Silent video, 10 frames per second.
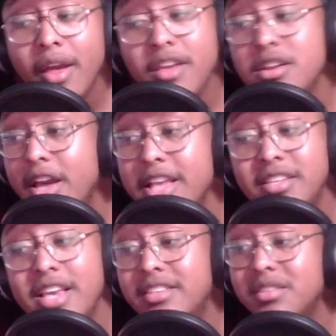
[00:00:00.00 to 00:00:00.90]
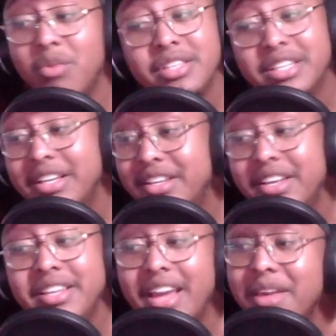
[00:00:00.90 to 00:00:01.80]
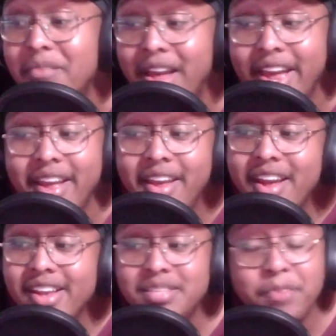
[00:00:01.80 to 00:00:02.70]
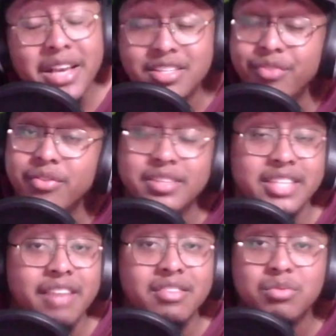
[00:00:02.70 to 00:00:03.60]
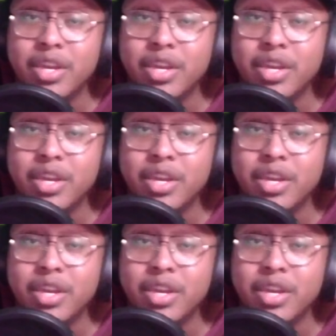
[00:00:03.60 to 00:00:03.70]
You know, it, it just wasn't a good day, man, especially from the safeties.